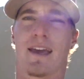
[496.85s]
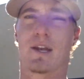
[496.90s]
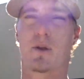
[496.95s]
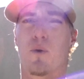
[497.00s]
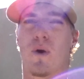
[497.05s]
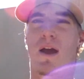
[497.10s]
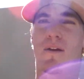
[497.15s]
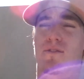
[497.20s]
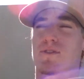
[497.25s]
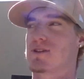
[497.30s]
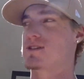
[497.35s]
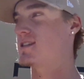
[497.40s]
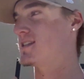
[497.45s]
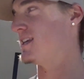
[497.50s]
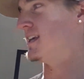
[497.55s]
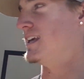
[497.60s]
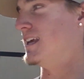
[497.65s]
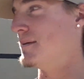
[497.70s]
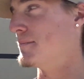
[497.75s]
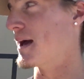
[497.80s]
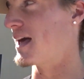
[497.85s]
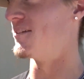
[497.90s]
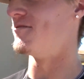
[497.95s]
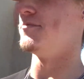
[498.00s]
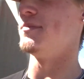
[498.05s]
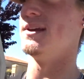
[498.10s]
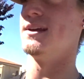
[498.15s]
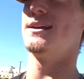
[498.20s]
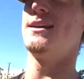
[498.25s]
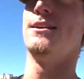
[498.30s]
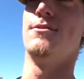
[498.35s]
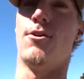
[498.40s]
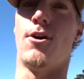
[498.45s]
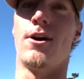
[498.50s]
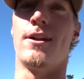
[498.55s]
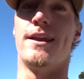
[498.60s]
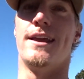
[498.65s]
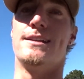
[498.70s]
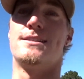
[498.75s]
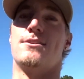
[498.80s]
and whoever's team out of me and
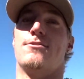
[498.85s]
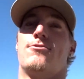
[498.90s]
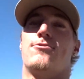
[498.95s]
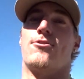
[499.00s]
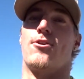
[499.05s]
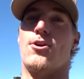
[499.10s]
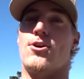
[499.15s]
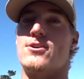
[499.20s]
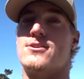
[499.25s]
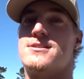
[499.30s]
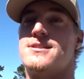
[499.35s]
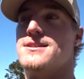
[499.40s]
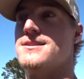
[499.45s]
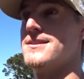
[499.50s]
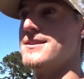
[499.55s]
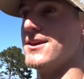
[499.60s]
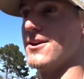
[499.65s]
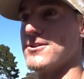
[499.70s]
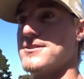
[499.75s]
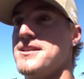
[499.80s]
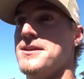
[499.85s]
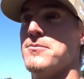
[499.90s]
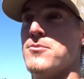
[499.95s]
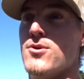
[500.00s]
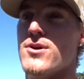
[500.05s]
Kevahn hits it first, their team